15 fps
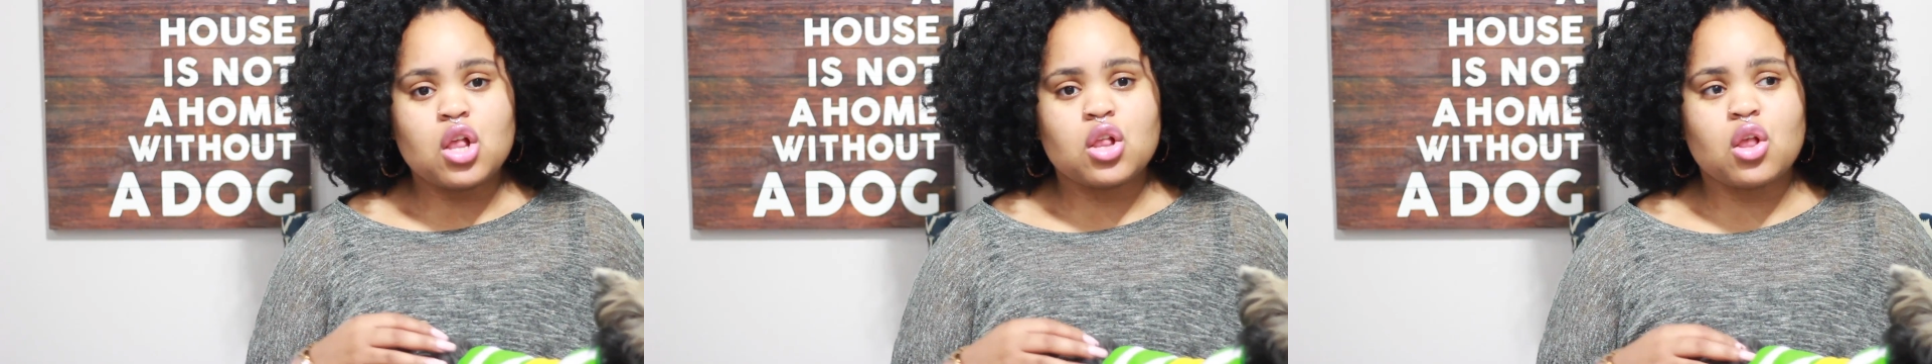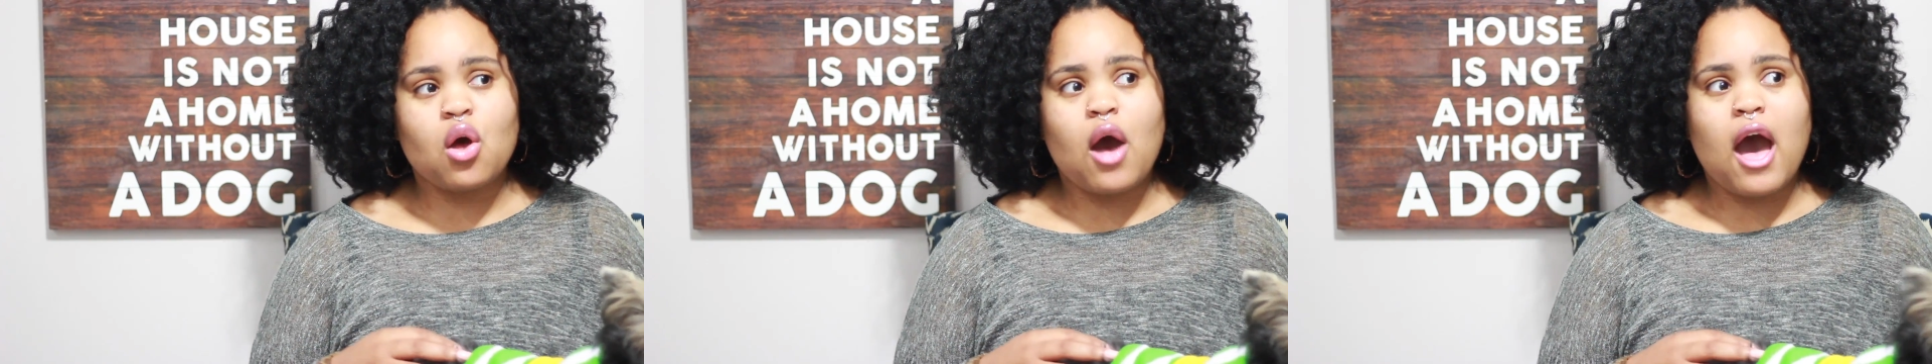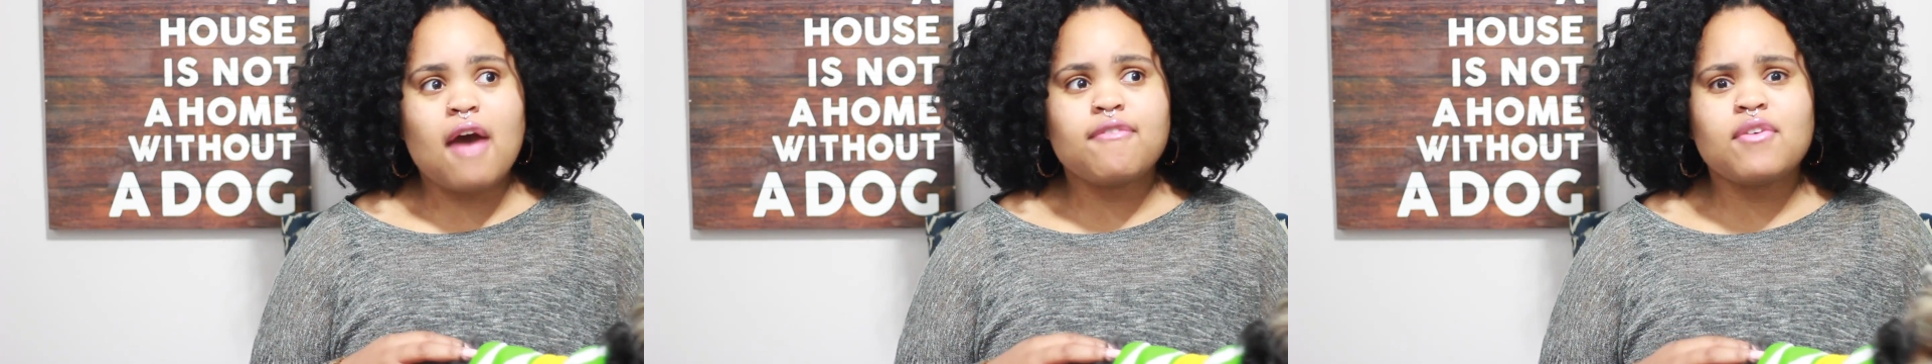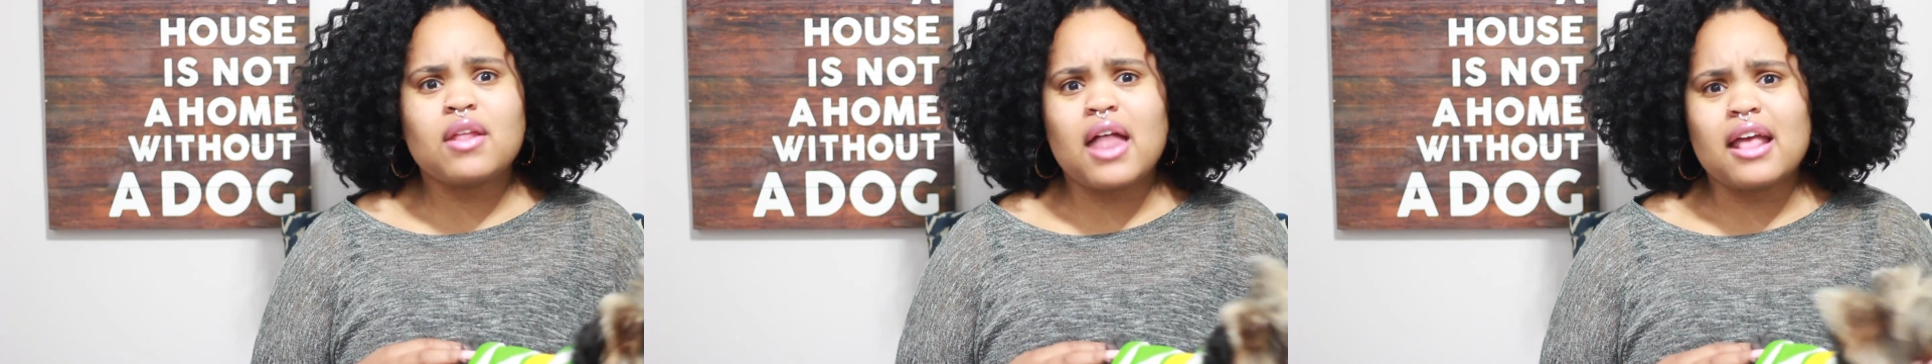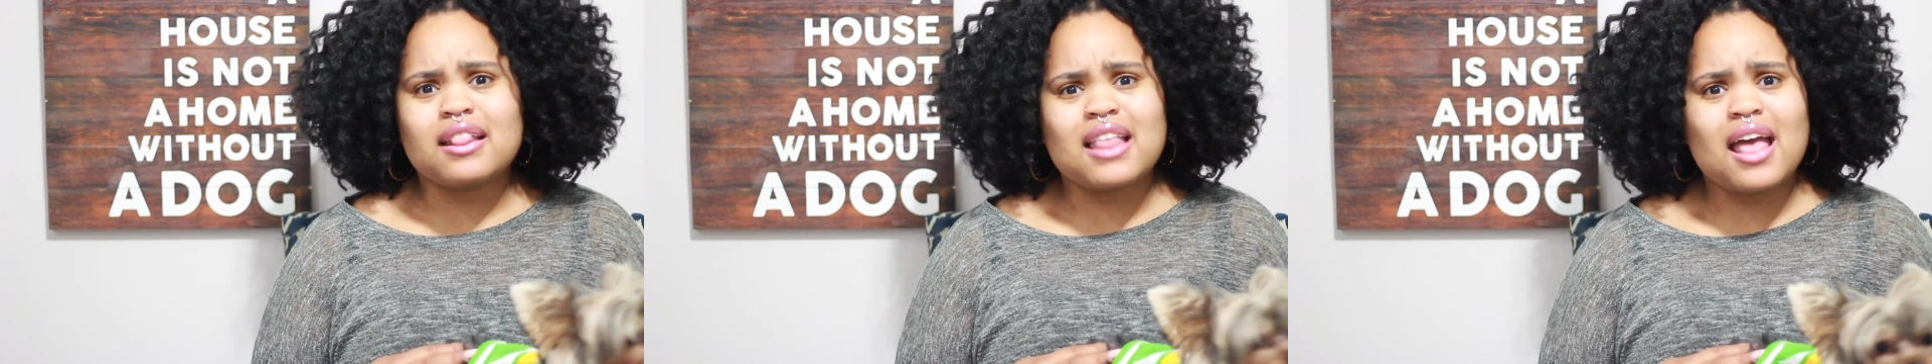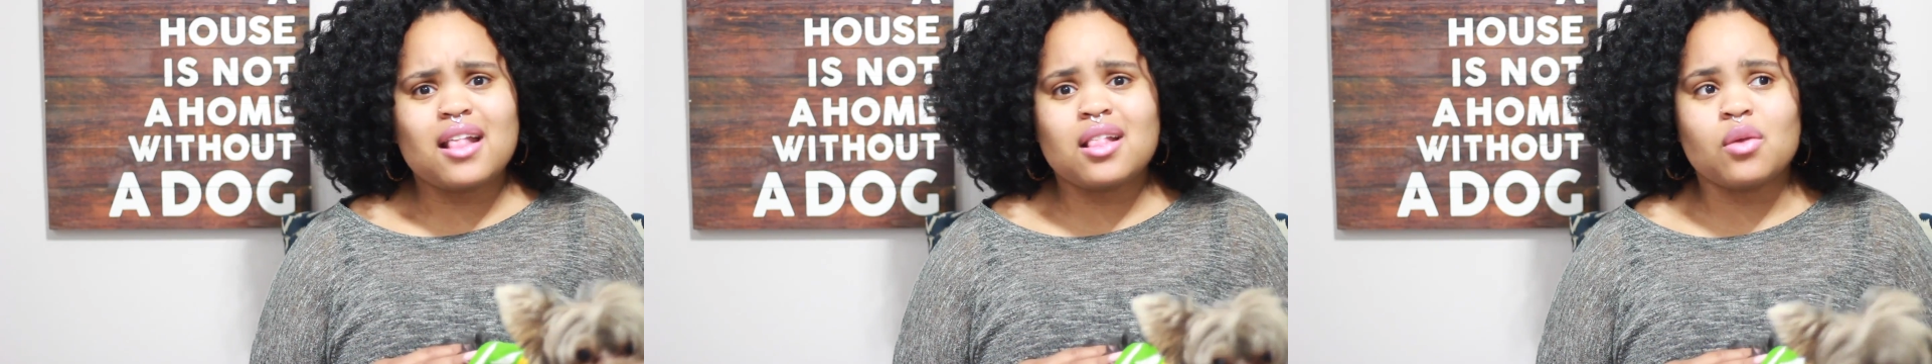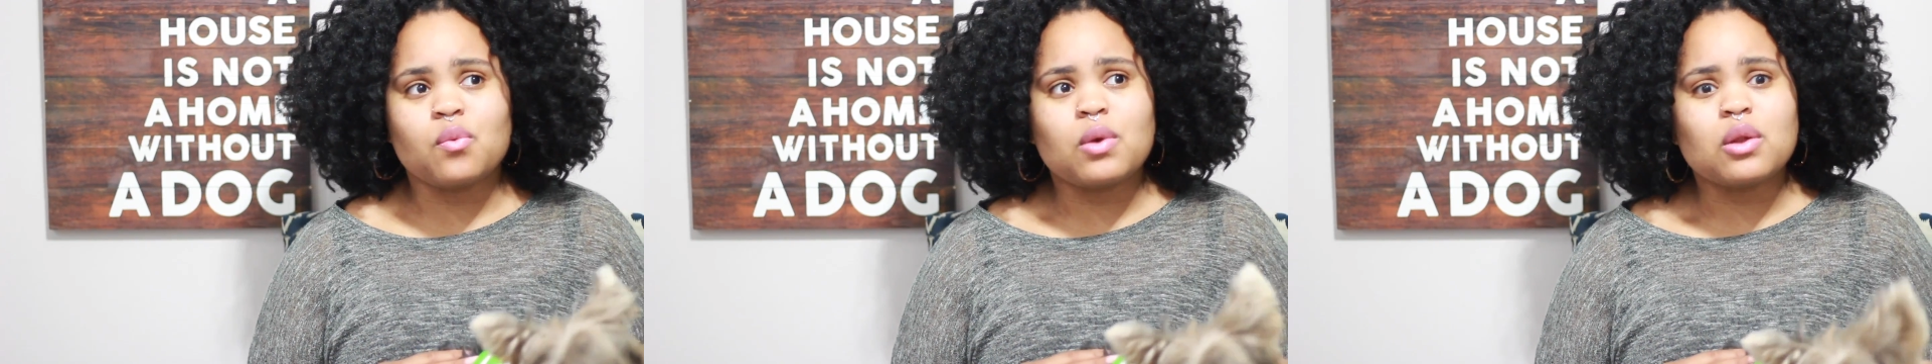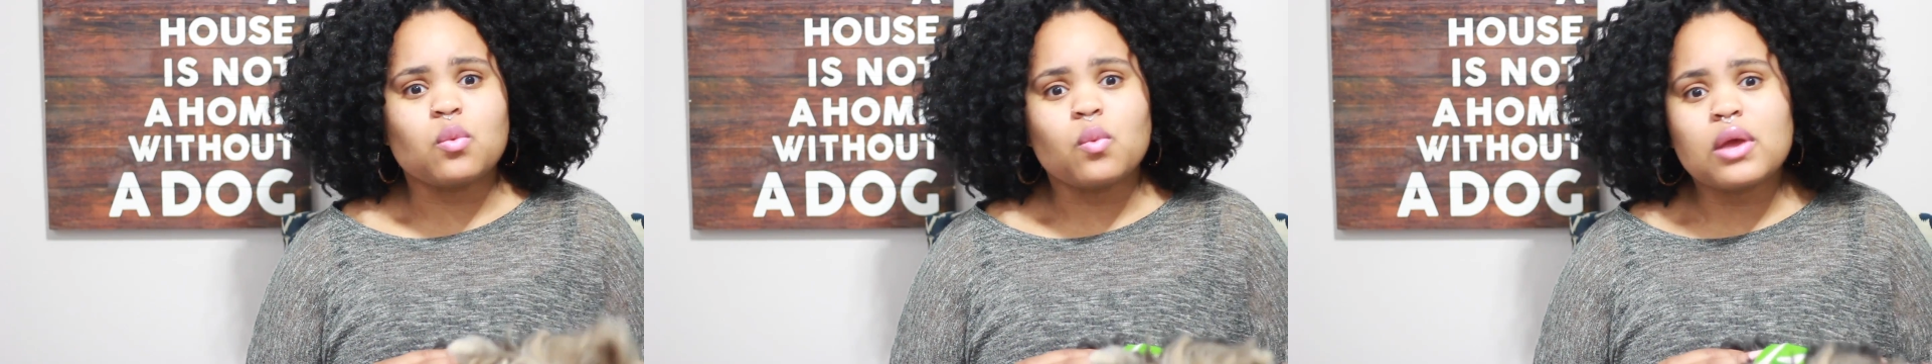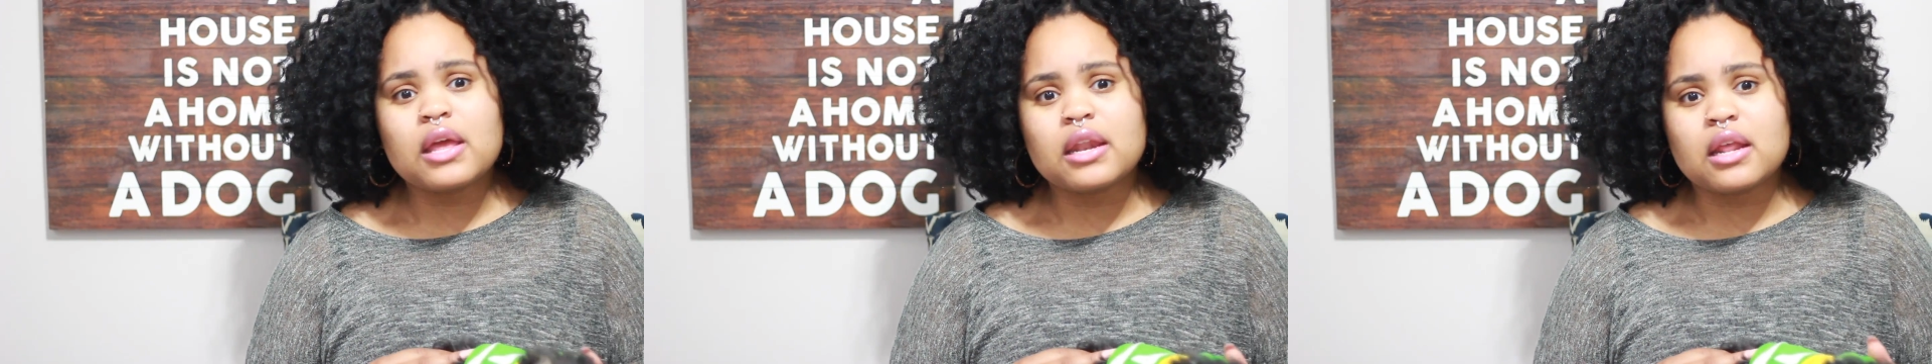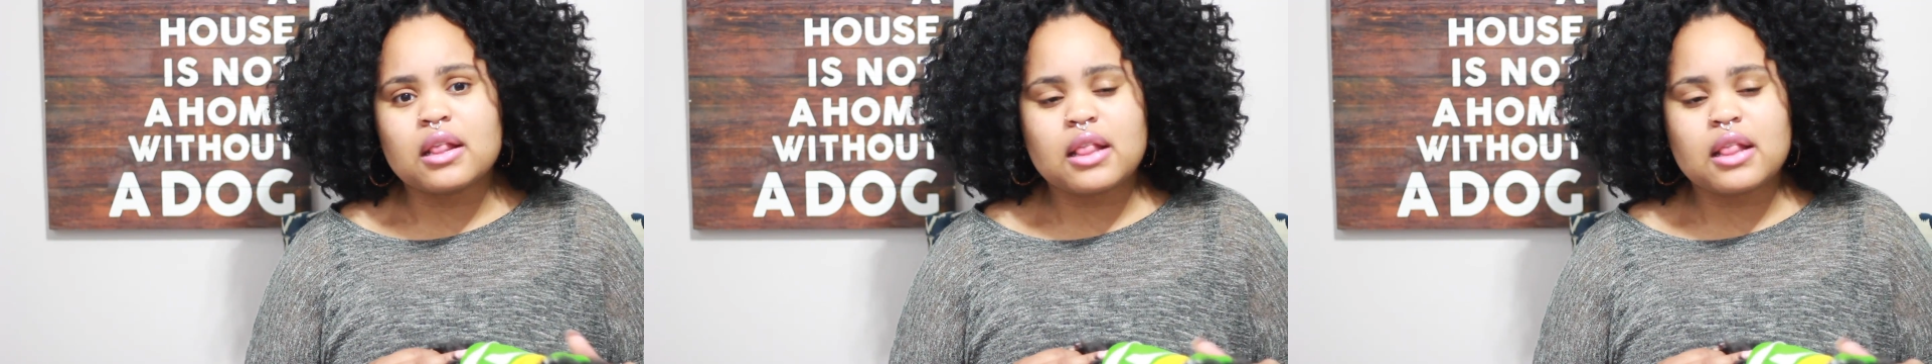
So I feel like that's a win-win.